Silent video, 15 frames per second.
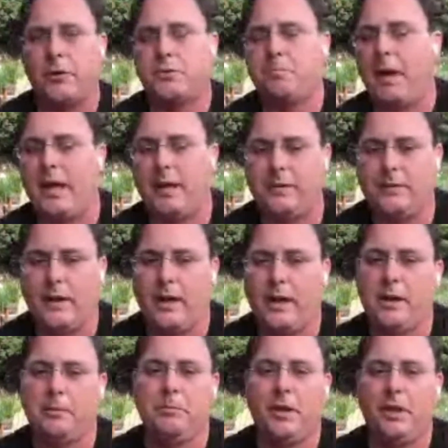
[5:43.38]
paint
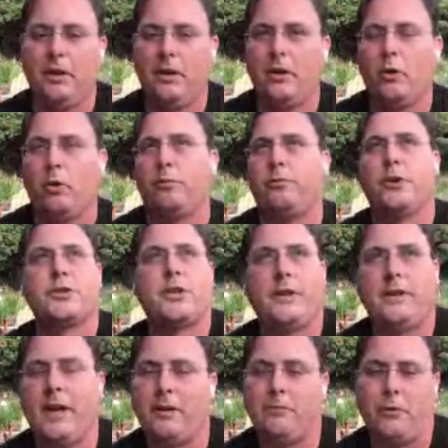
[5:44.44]
time, or first
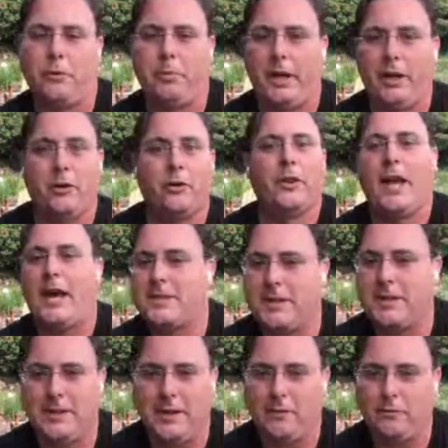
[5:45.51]
contentful paint, or last
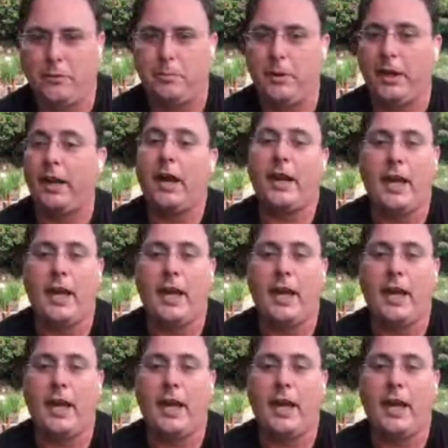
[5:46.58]
contentful paint.